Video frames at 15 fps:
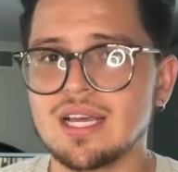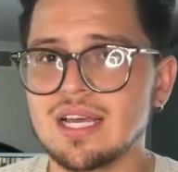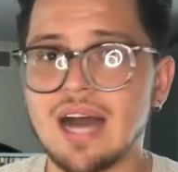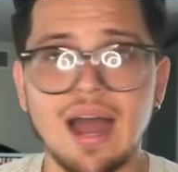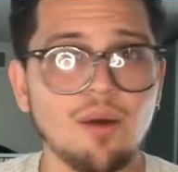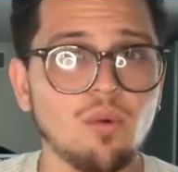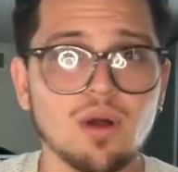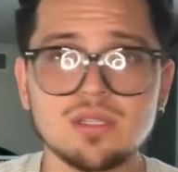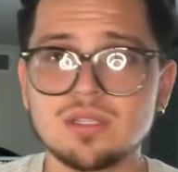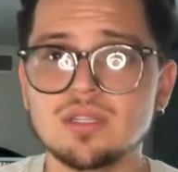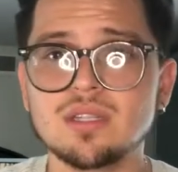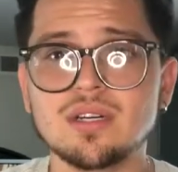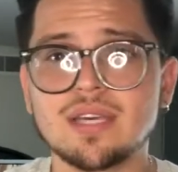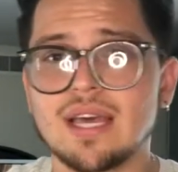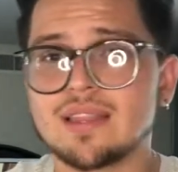I want to
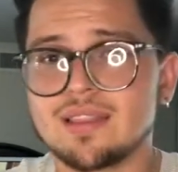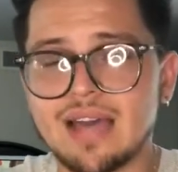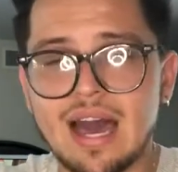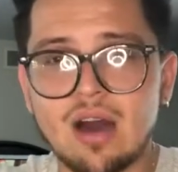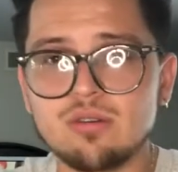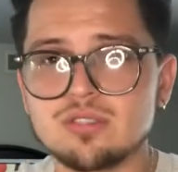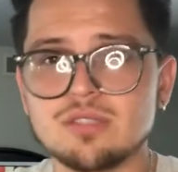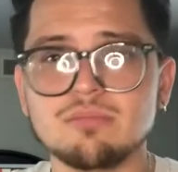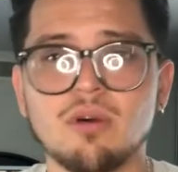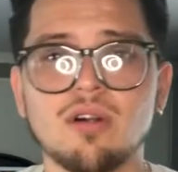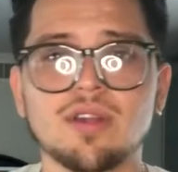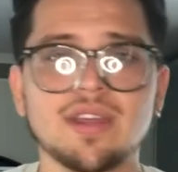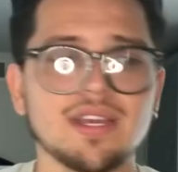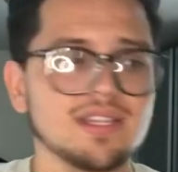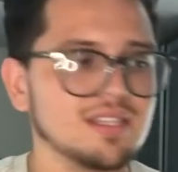look at the housing
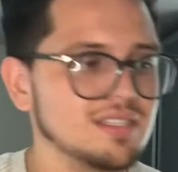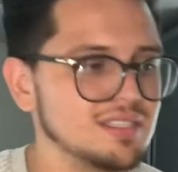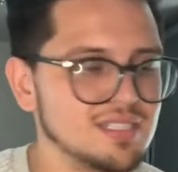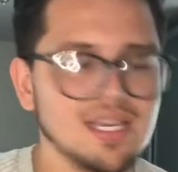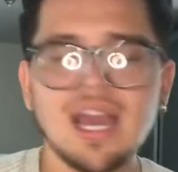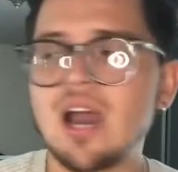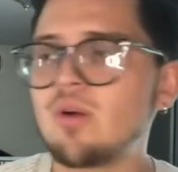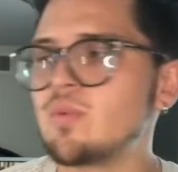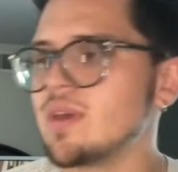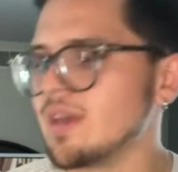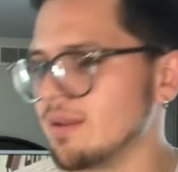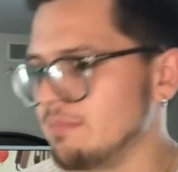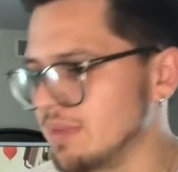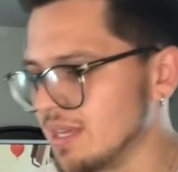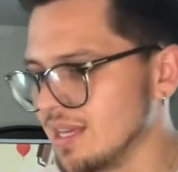market, see how we
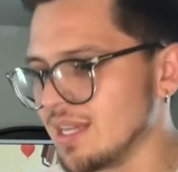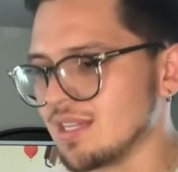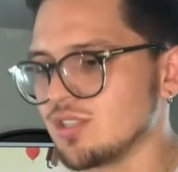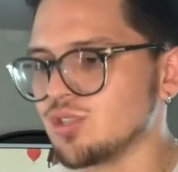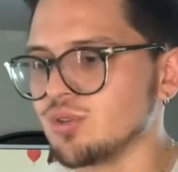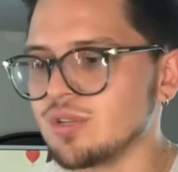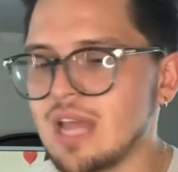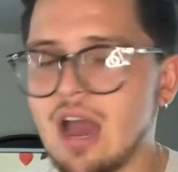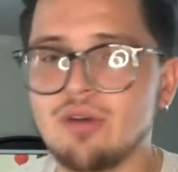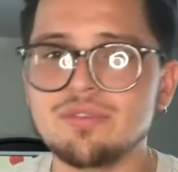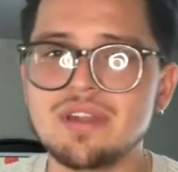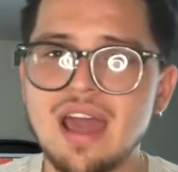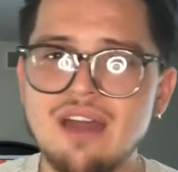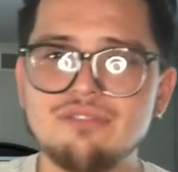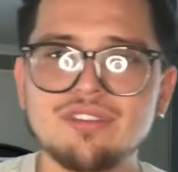can begin to now
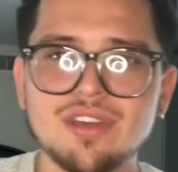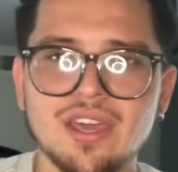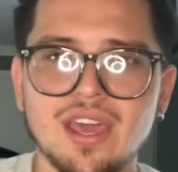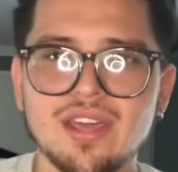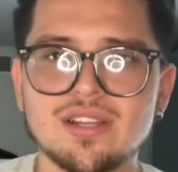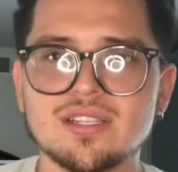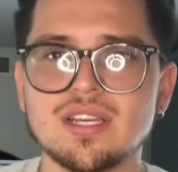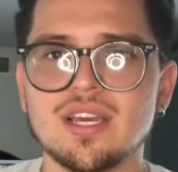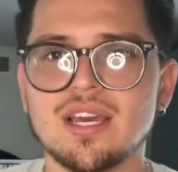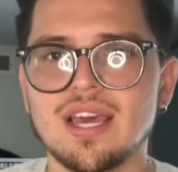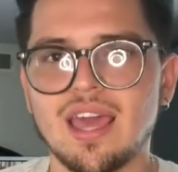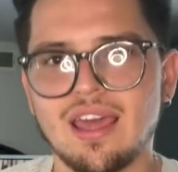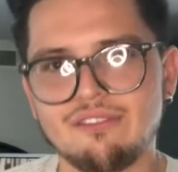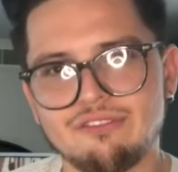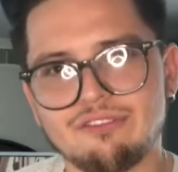navigate
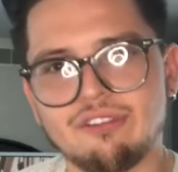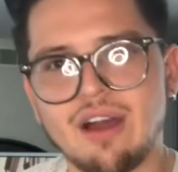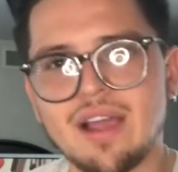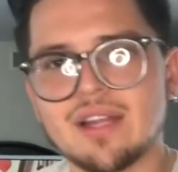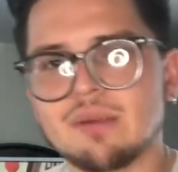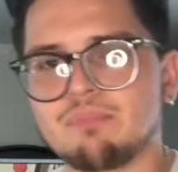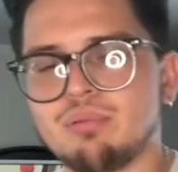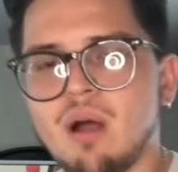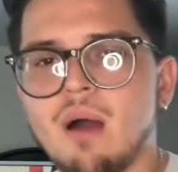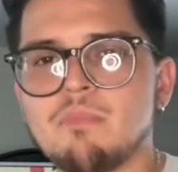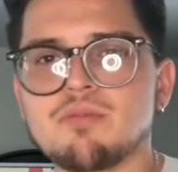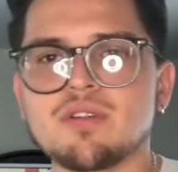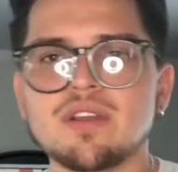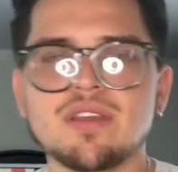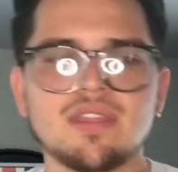and find a
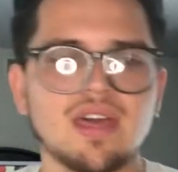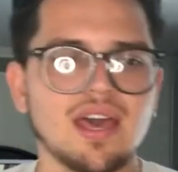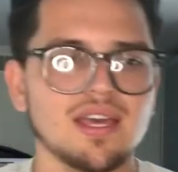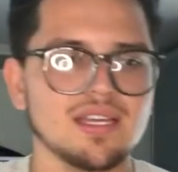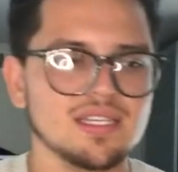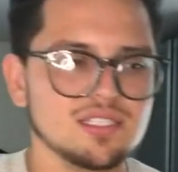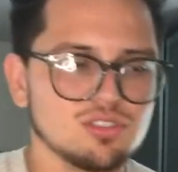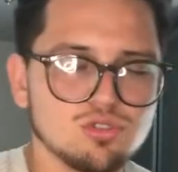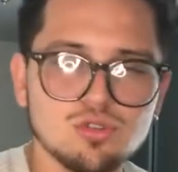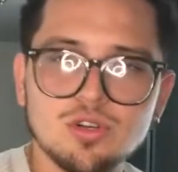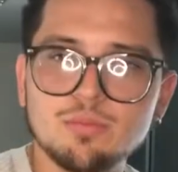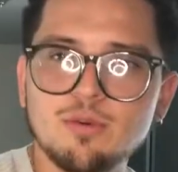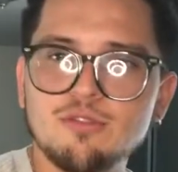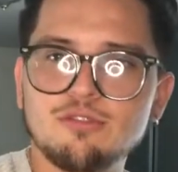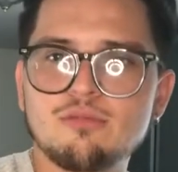property that is
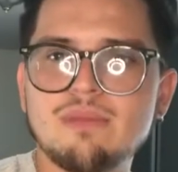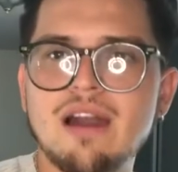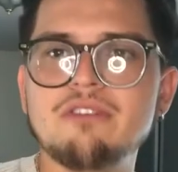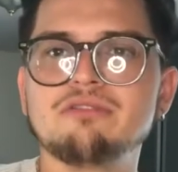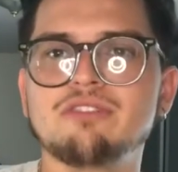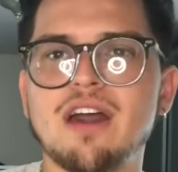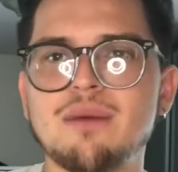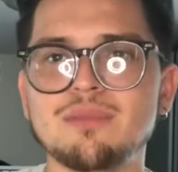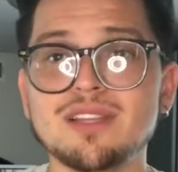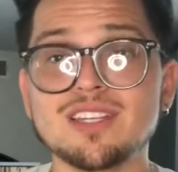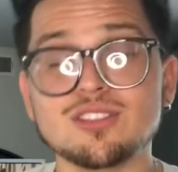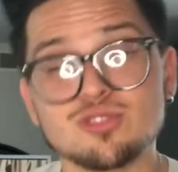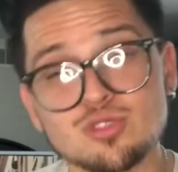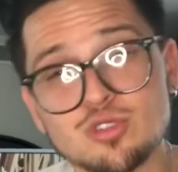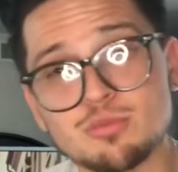suitable for my family,
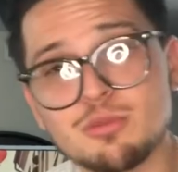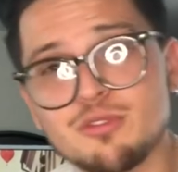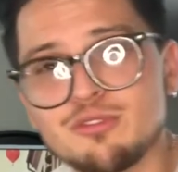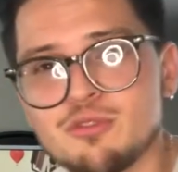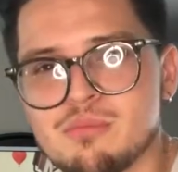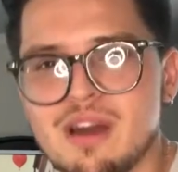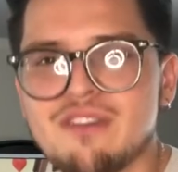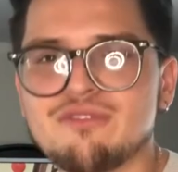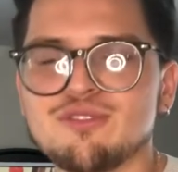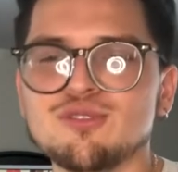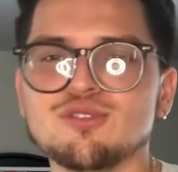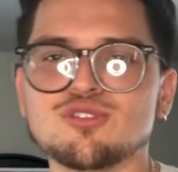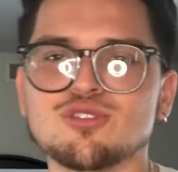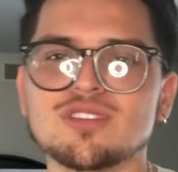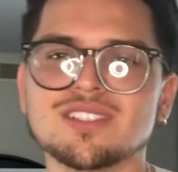is suitable for my
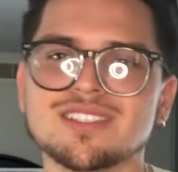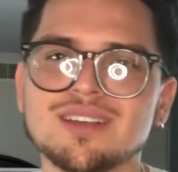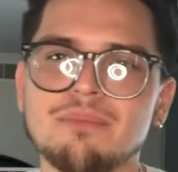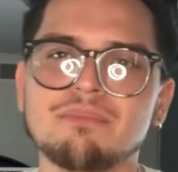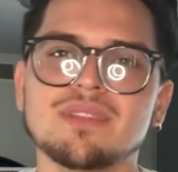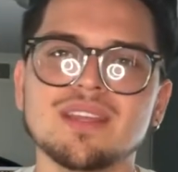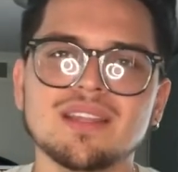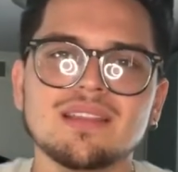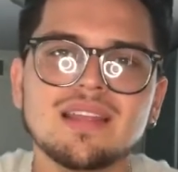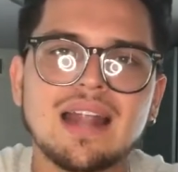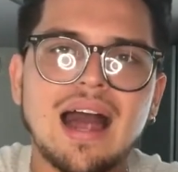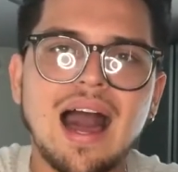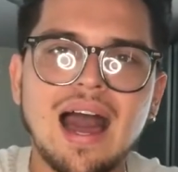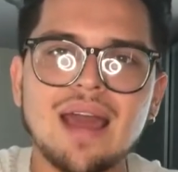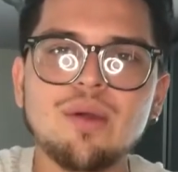future, is something that
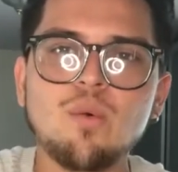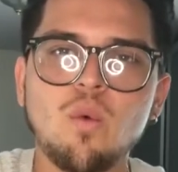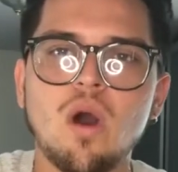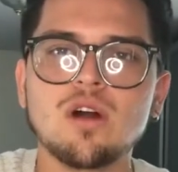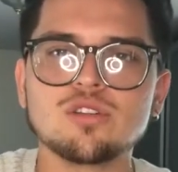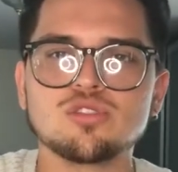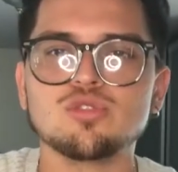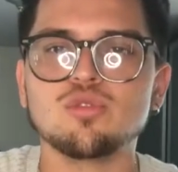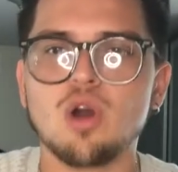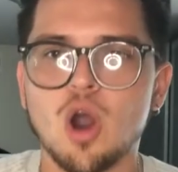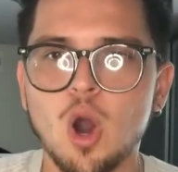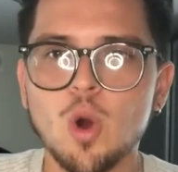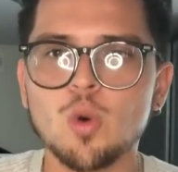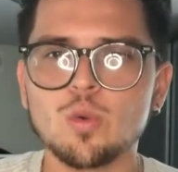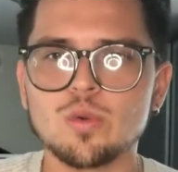I want to
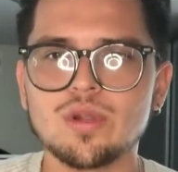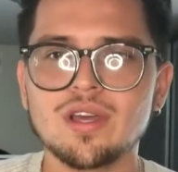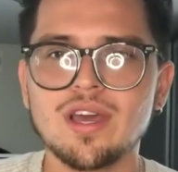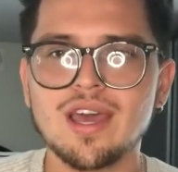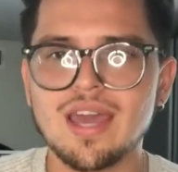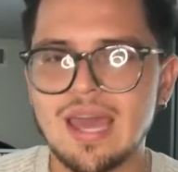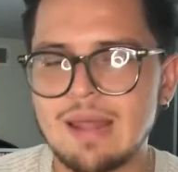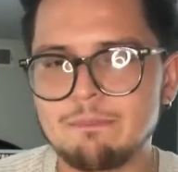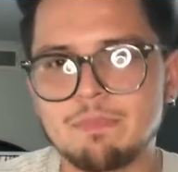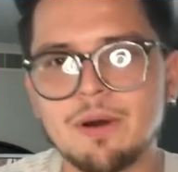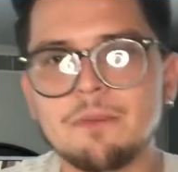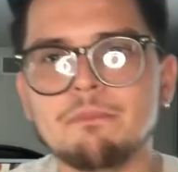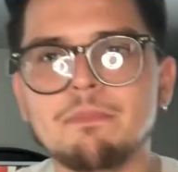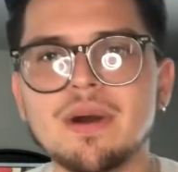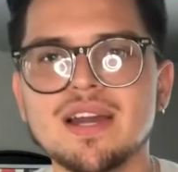own and
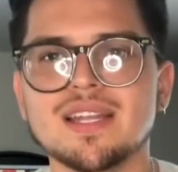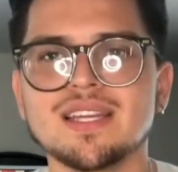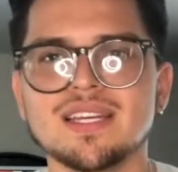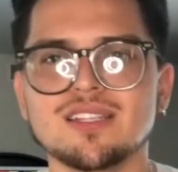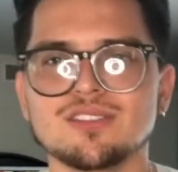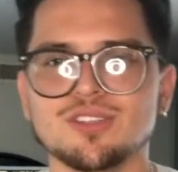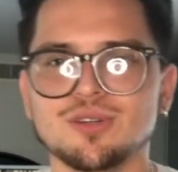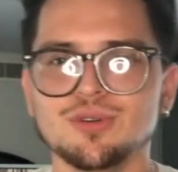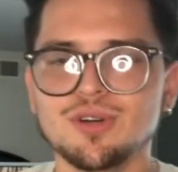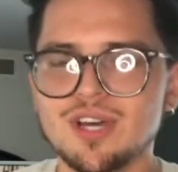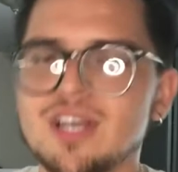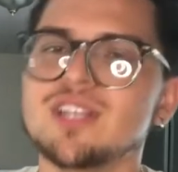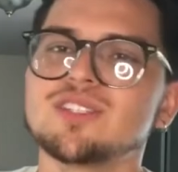put money into.